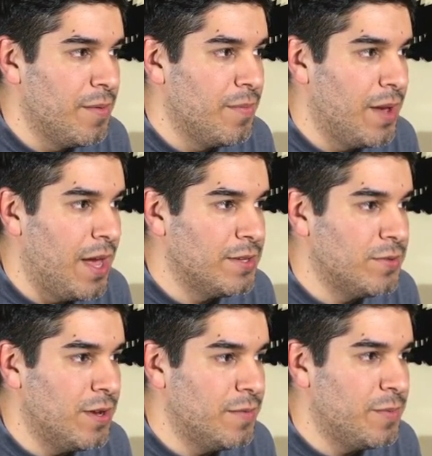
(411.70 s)
My
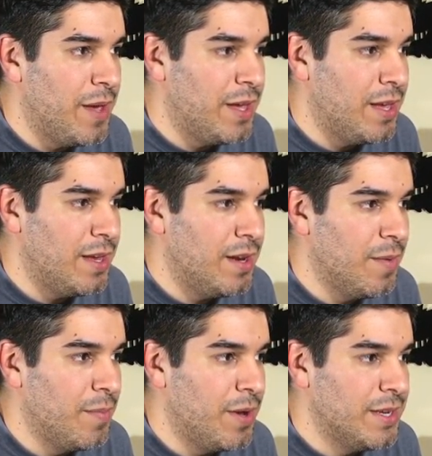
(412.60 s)
Azu comes back in,
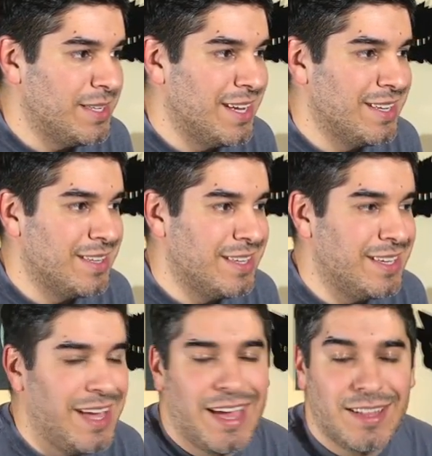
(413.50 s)
but
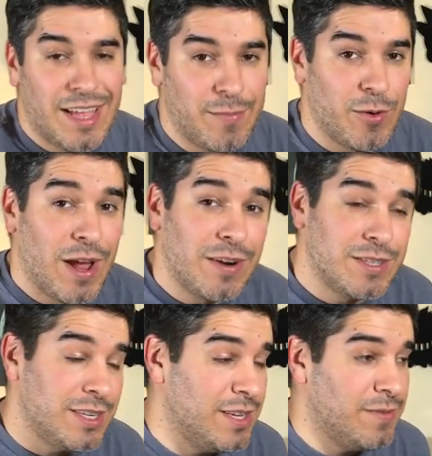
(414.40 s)
he had a lot more
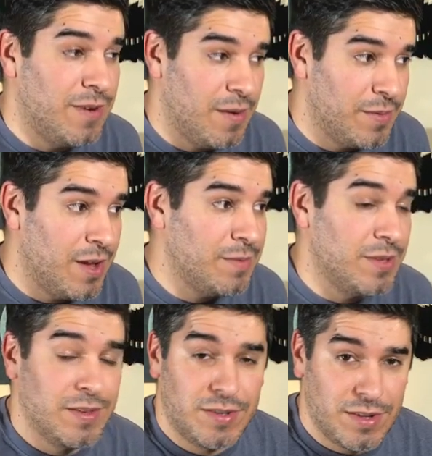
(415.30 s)
energy. He farmed up, so
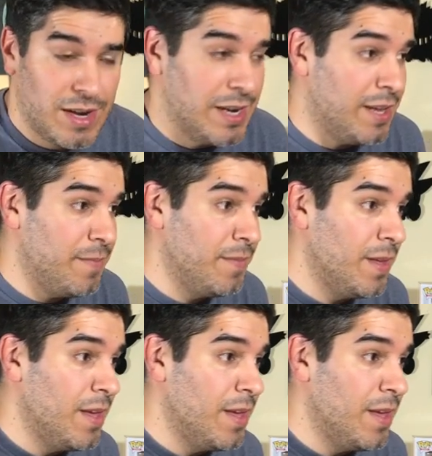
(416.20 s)
that was good on him.